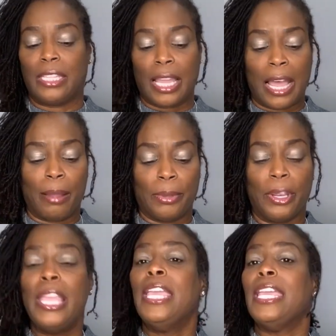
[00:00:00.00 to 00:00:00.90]
cobbler
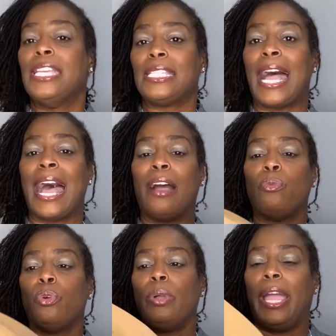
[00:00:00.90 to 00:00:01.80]
is I
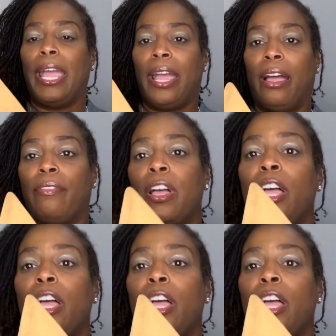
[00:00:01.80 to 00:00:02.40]
will have